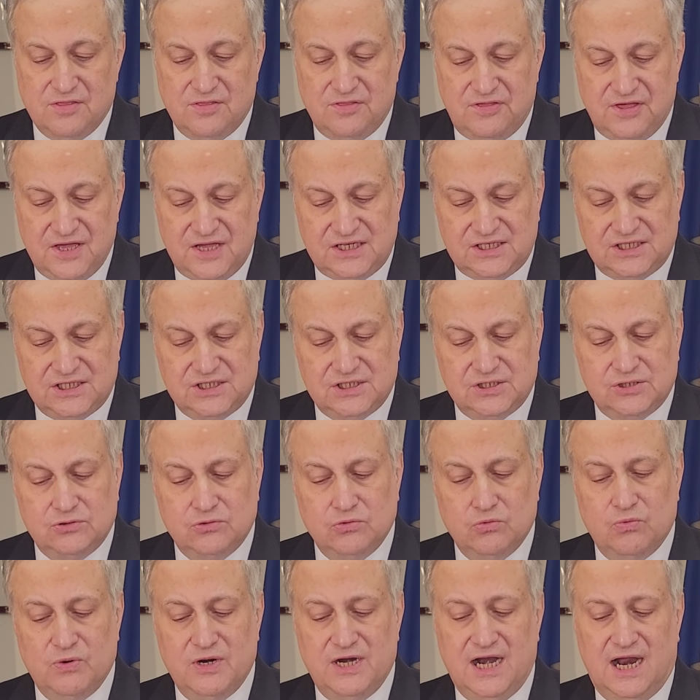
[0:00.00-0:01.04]
This
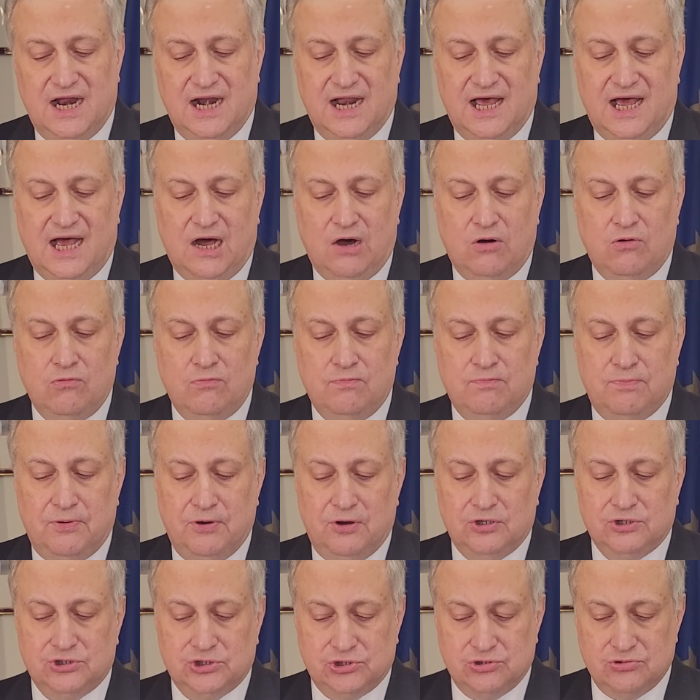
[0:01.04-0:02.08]
will allow
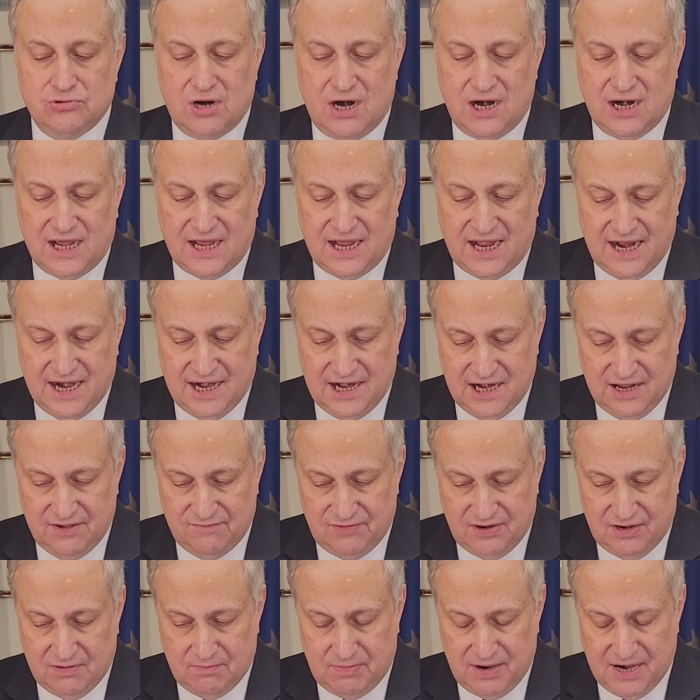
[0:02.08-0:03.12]
personal
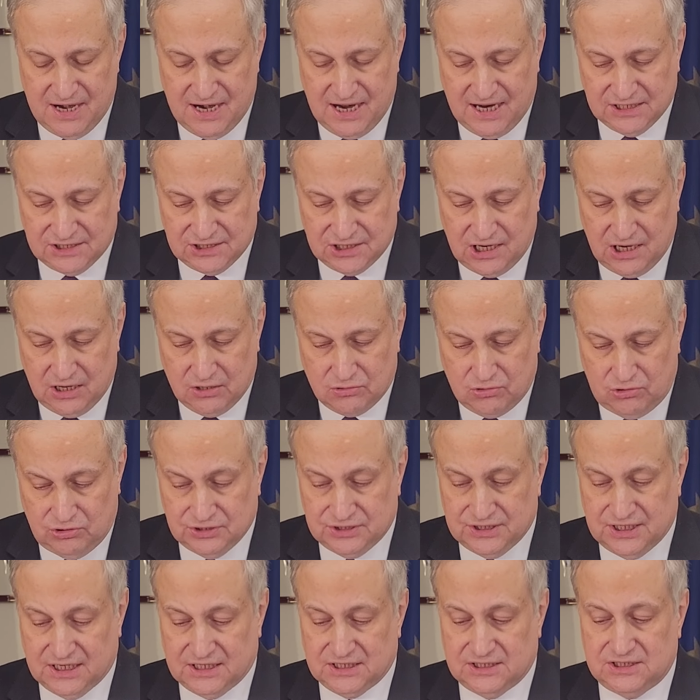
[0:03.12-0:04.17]
high-level bilateral
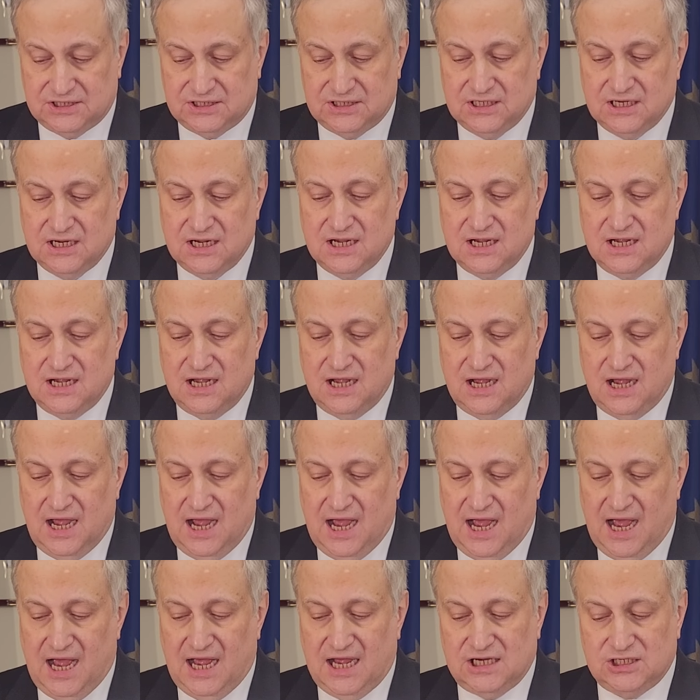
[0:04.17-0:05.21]
contacts,
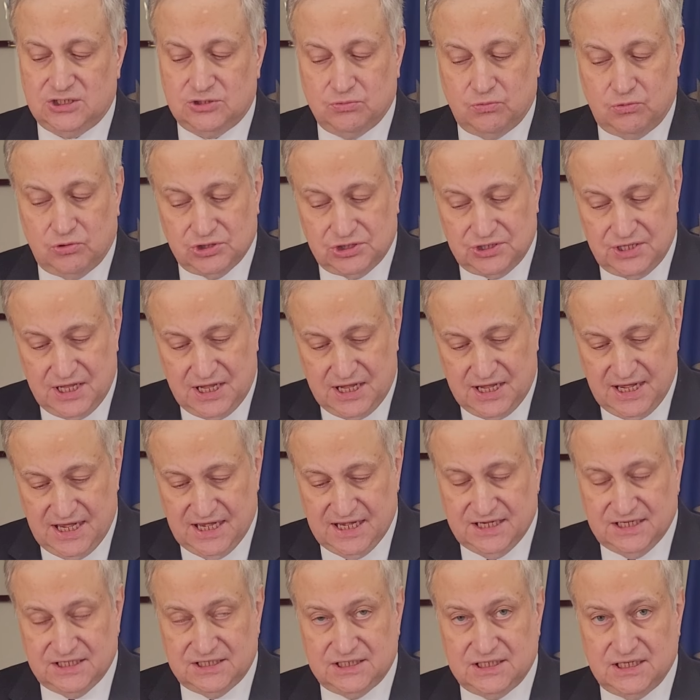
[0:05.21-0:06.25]
as was the
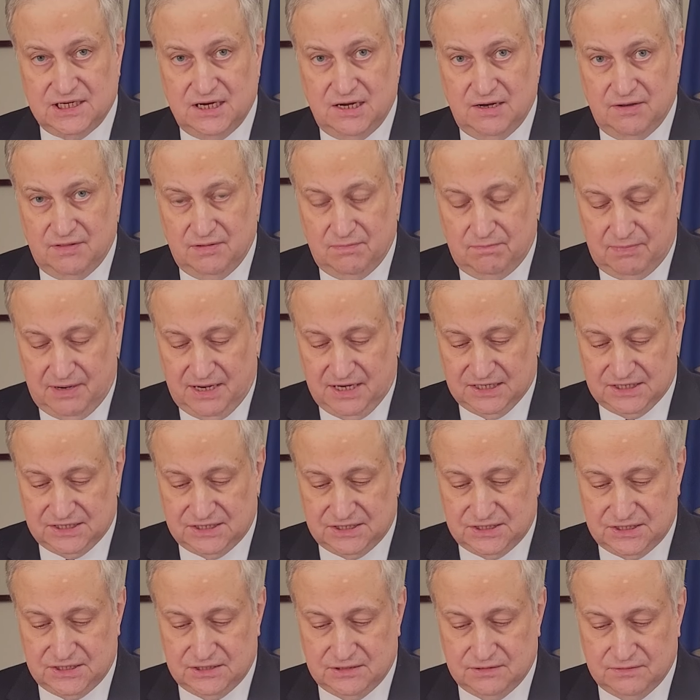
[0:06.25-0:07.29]
case in the
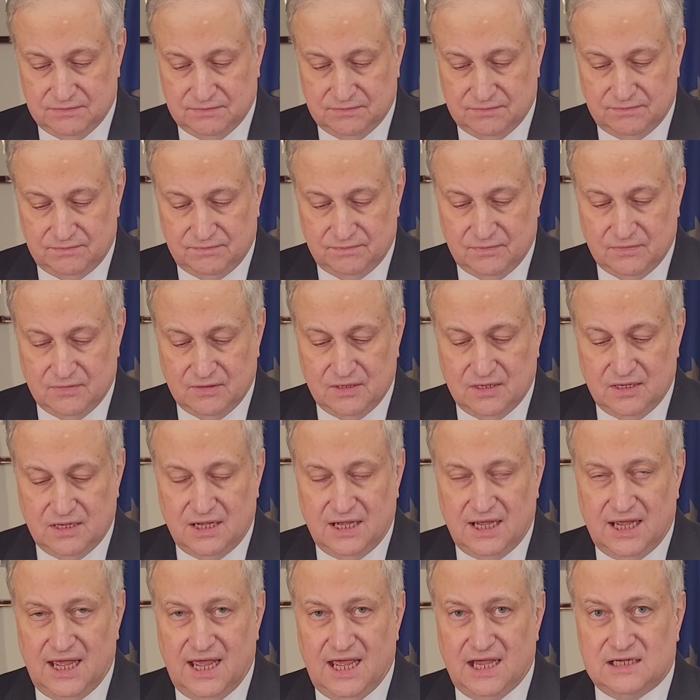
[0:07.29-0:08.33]
past.
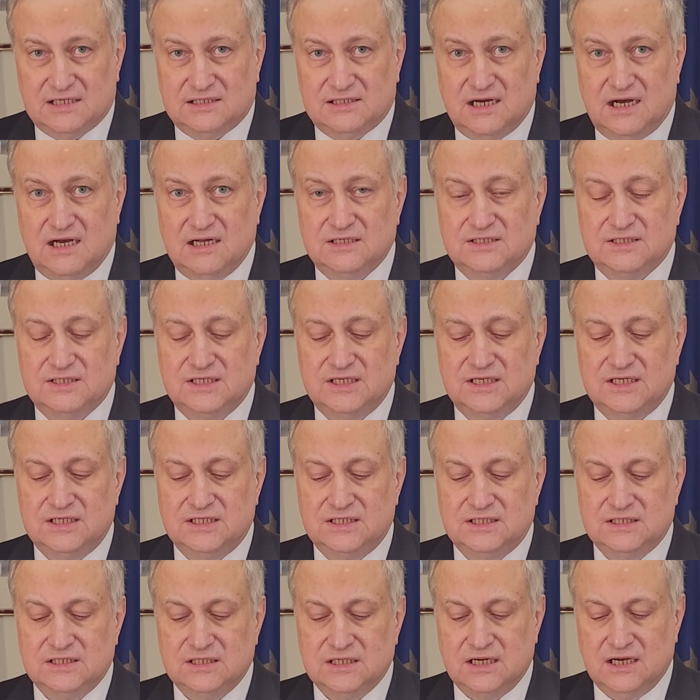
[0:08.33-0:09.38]

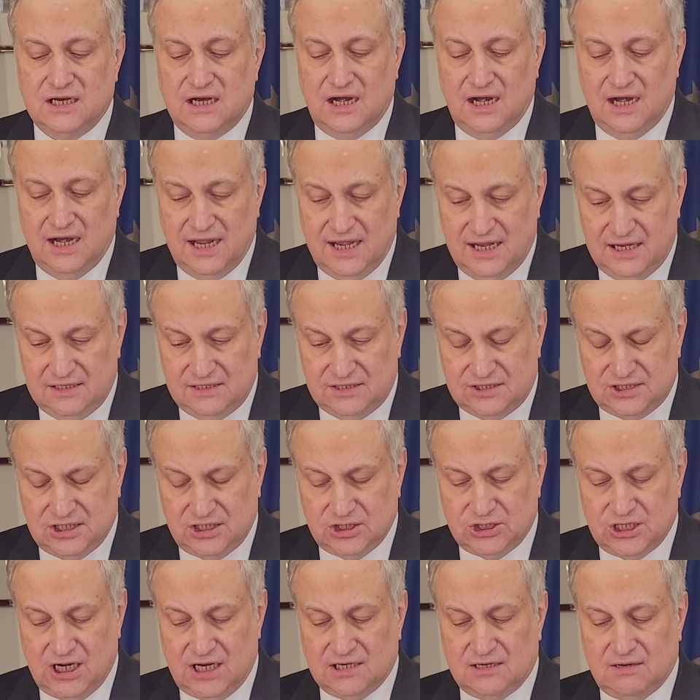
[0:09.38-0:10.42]
Excellencies, ladies
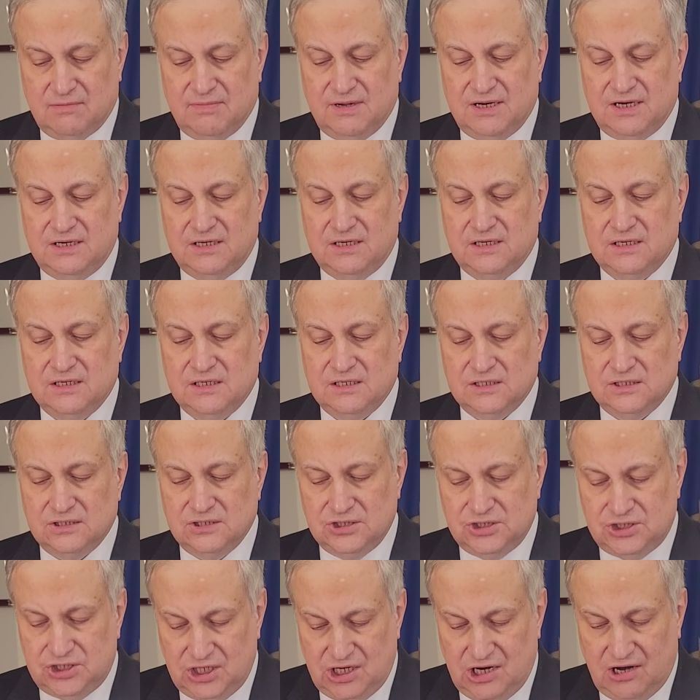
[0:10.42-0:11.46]
and gentlemen,
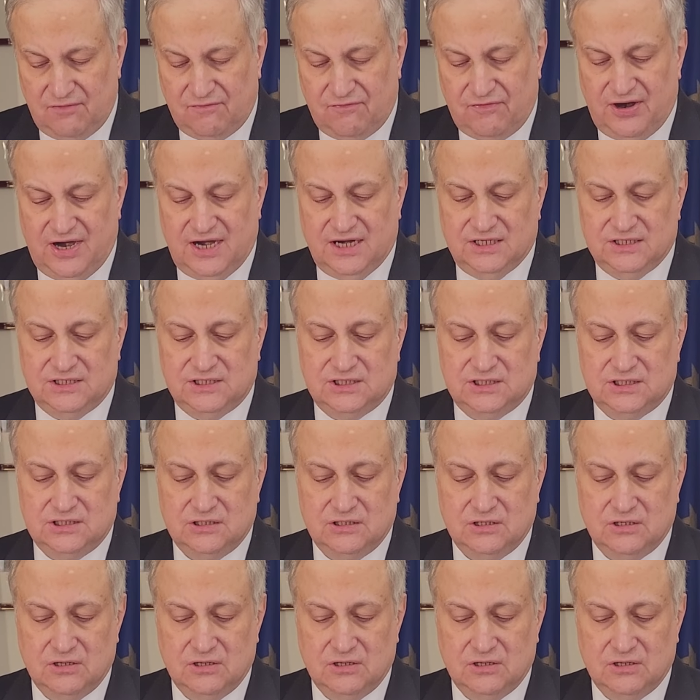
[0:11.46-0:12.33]
dear friends,